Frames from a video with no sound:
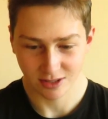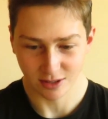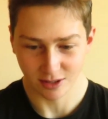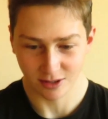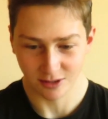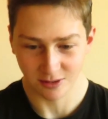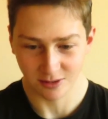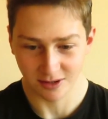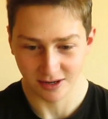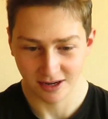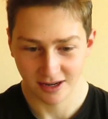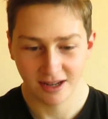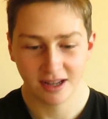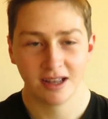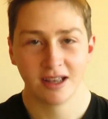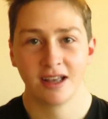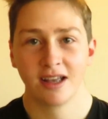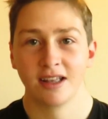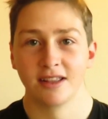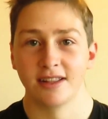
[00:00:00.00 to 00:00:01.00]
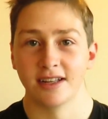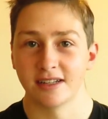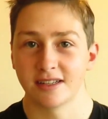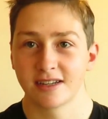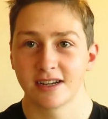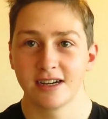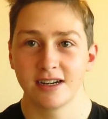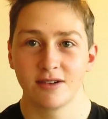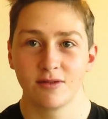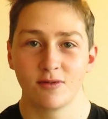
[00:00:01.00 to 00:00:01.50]
so
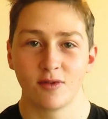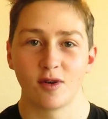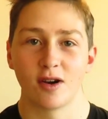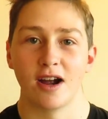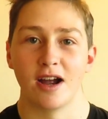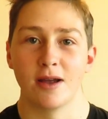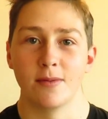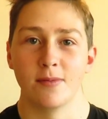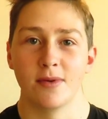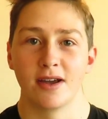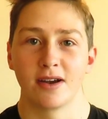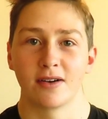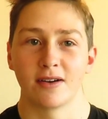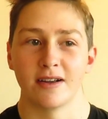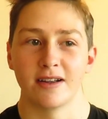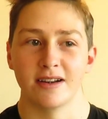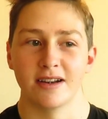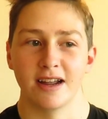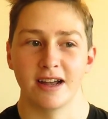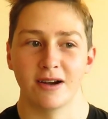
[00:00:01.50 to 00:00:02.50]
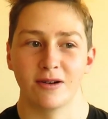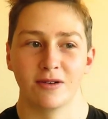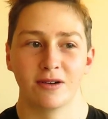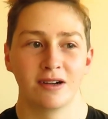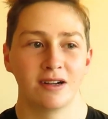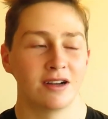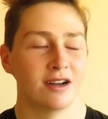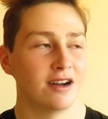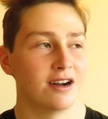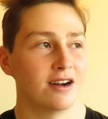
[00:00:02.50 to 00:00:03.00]
that's kind of where I'm at right now.
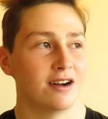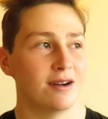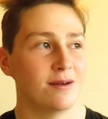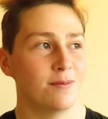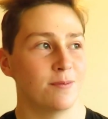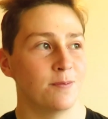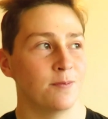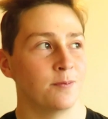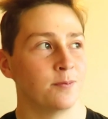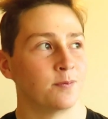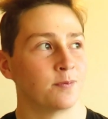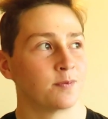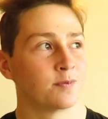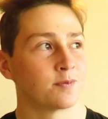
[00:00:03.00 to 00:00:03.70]
Um,